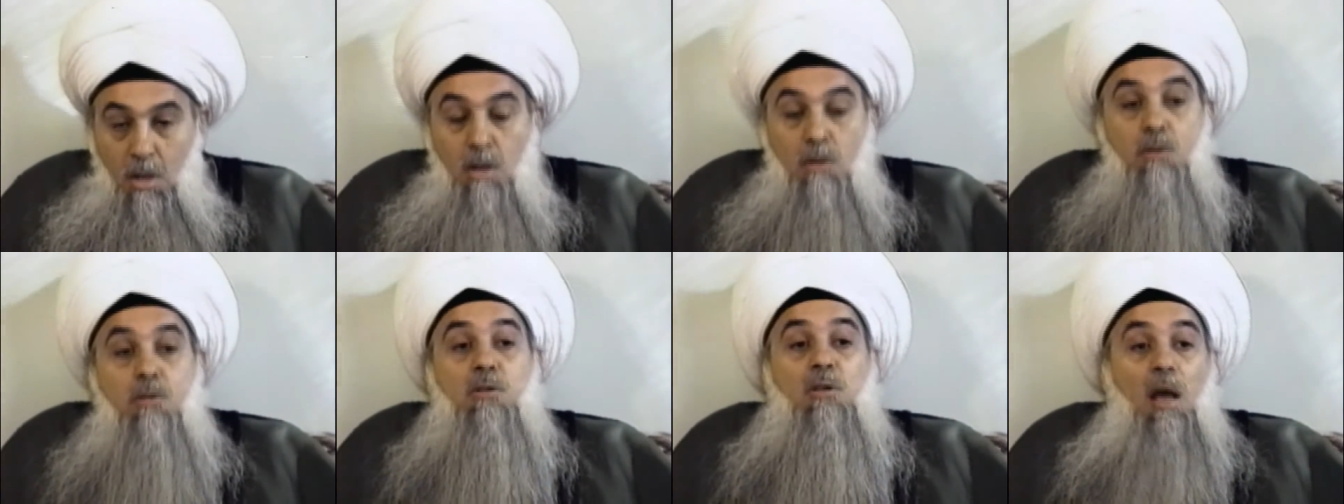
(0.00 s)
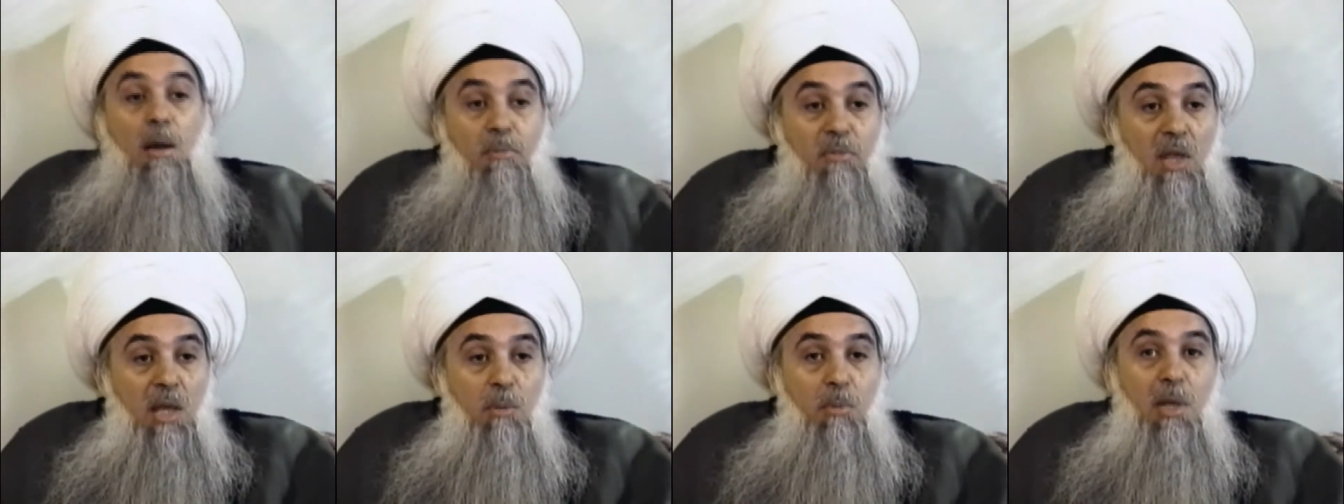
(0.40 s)

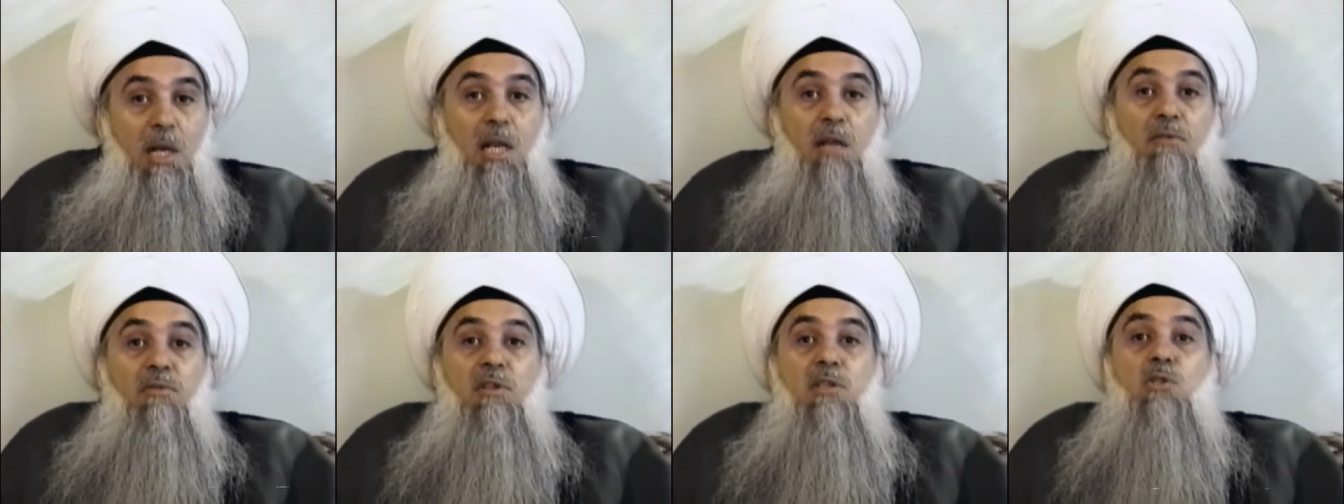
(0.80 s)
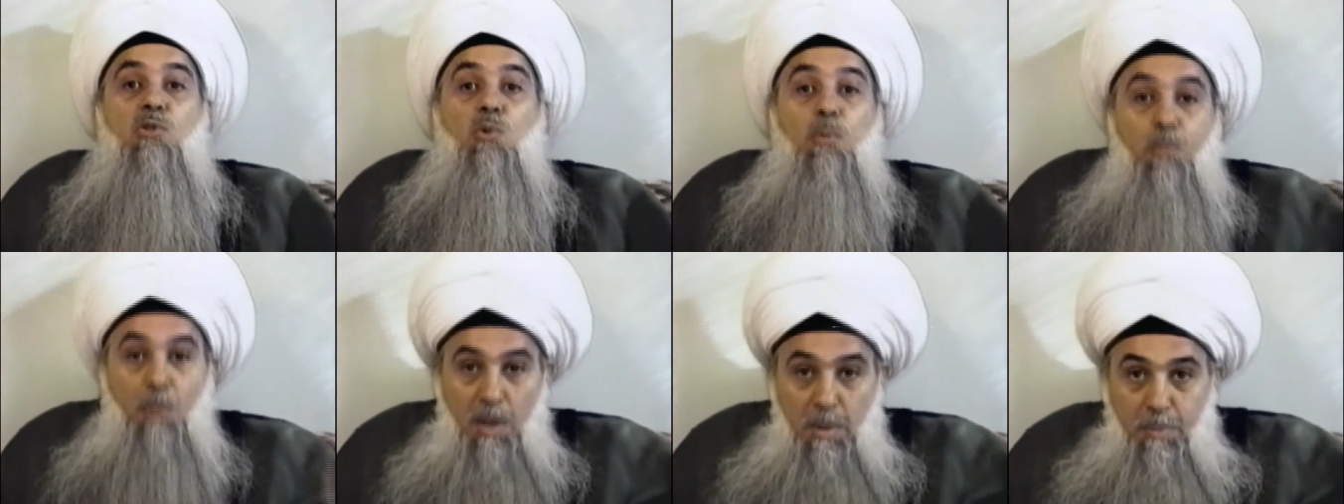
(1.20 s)
Some, they believe in
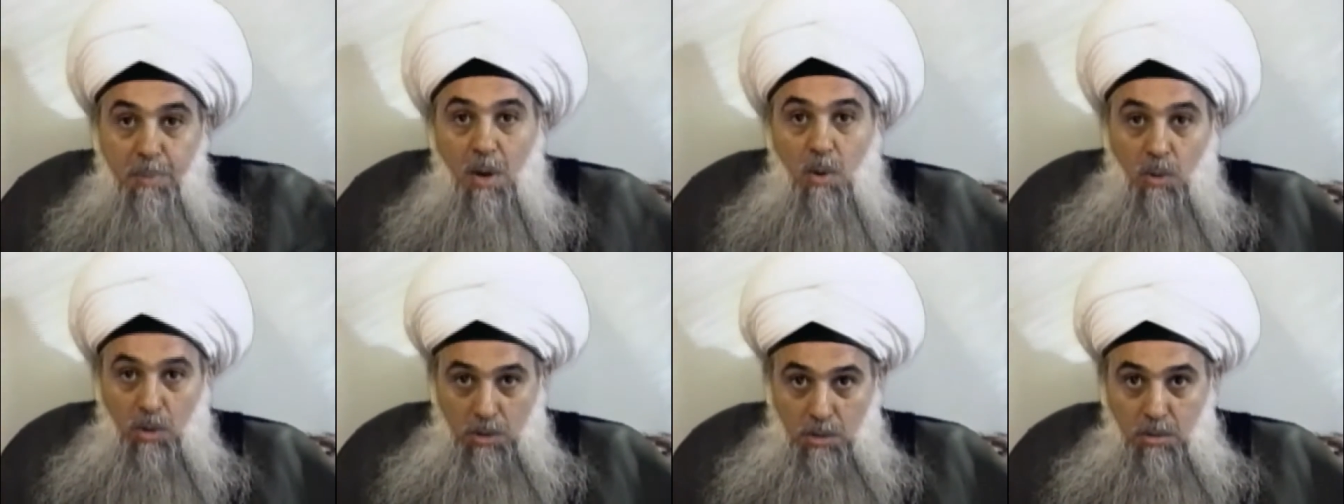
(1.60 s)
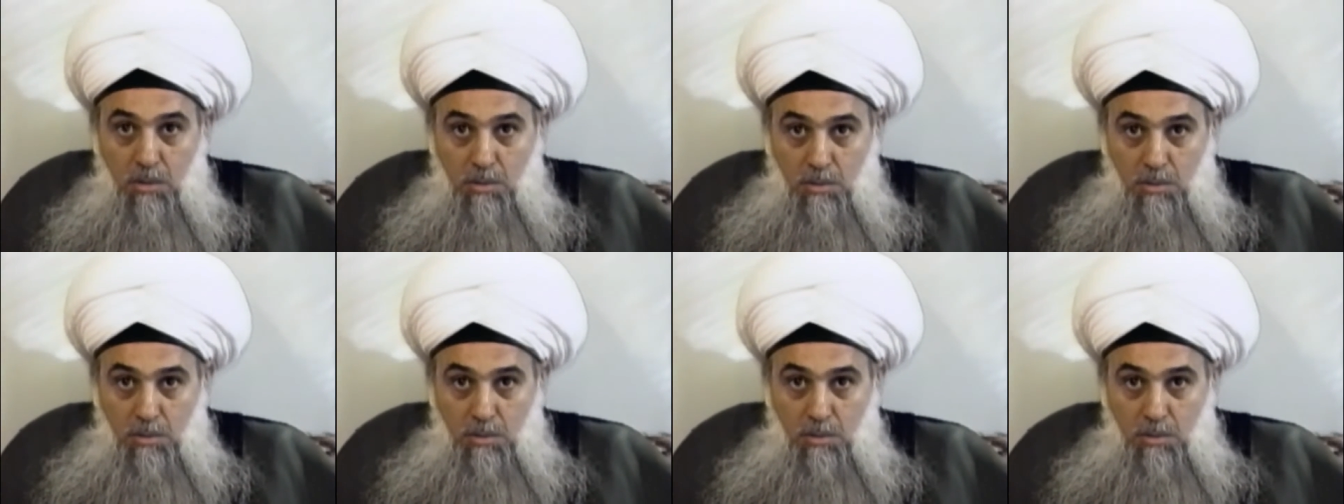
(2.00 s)
superpower.